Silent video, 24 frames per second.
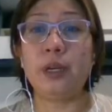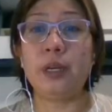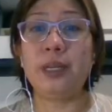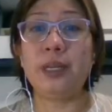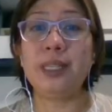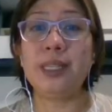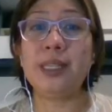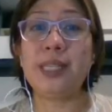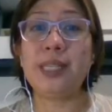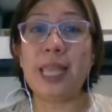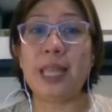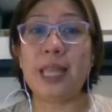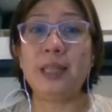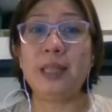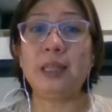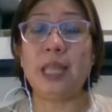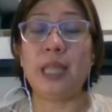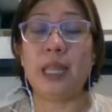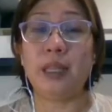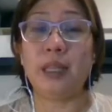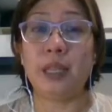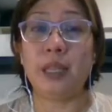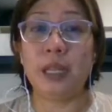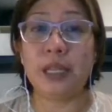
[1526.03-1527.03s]
sent
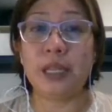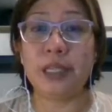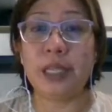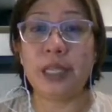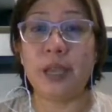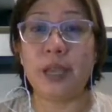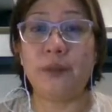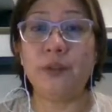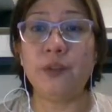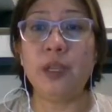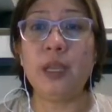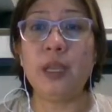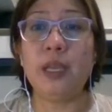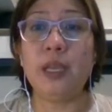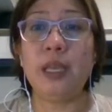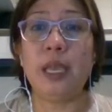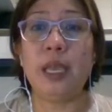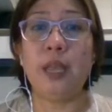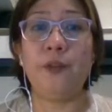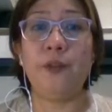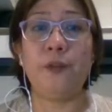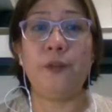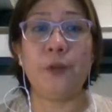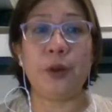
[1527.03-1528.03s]
and received
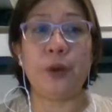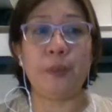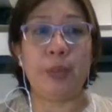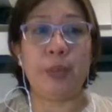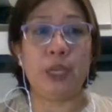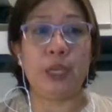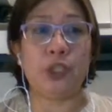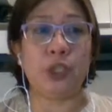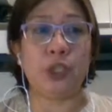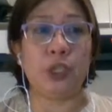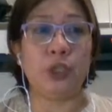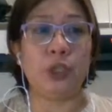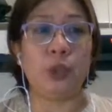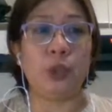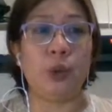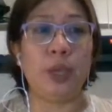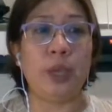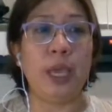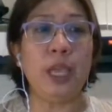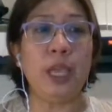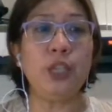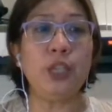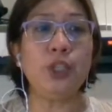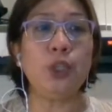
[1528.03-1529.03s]
information.
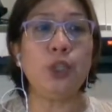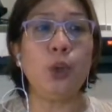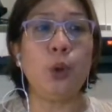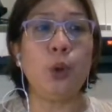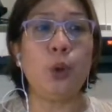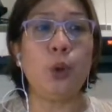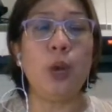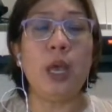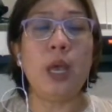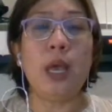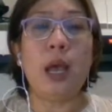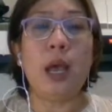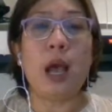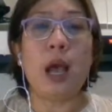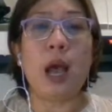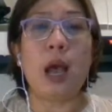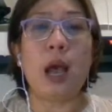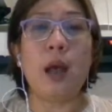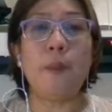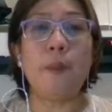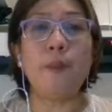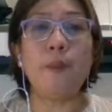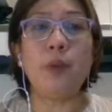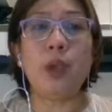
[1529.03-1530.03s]
Okay? So
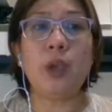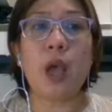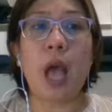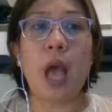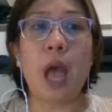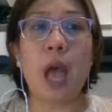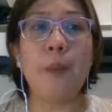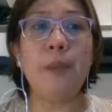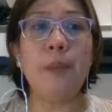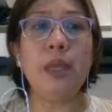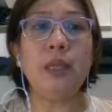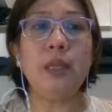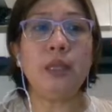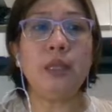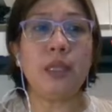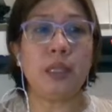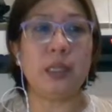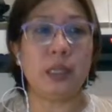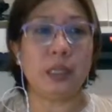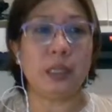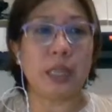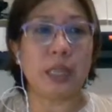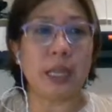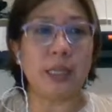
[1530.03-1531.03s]
Hamming
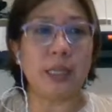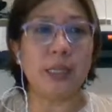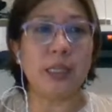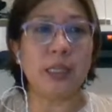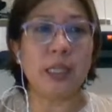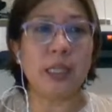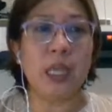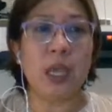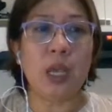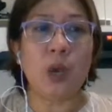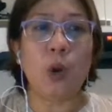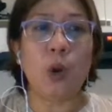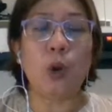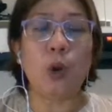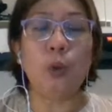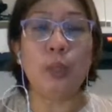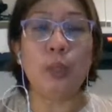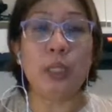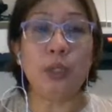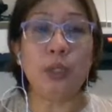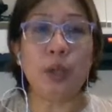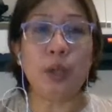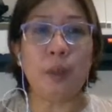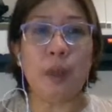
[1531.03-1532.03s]
distance,
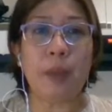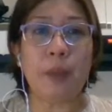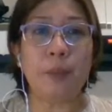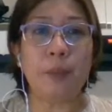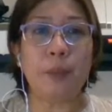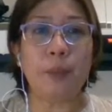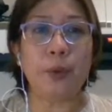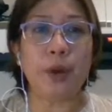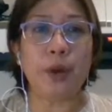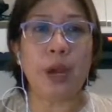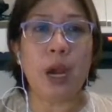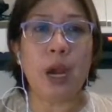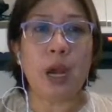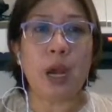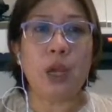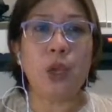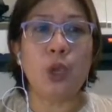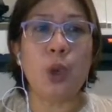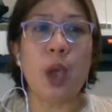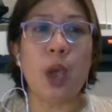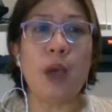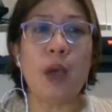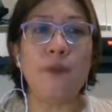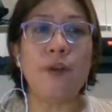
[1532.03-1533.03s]
always remember
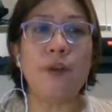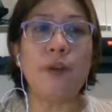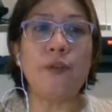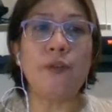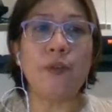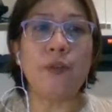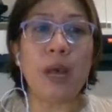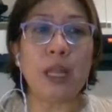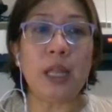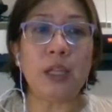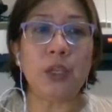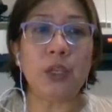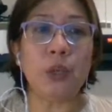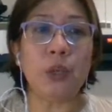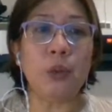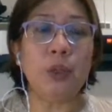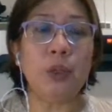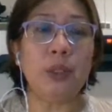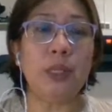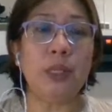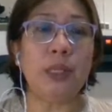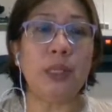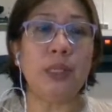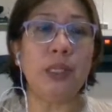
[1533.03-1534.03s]
you have a value
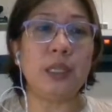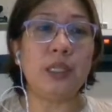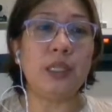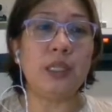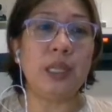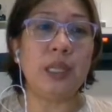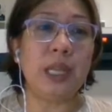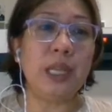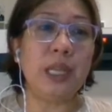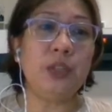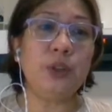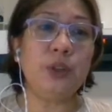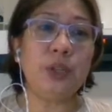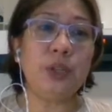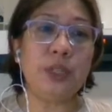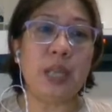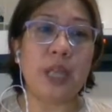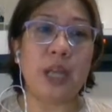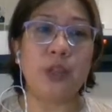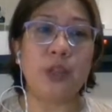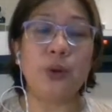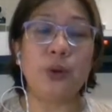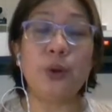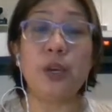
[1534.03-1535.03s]
that is greater
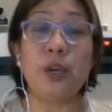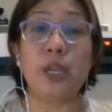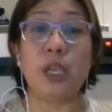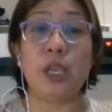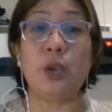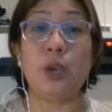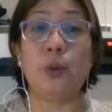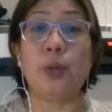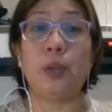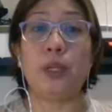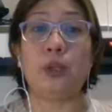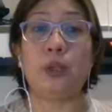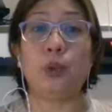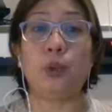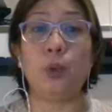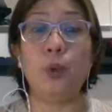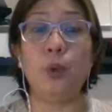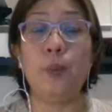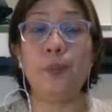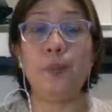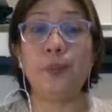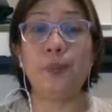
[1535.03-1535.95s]
than or equal to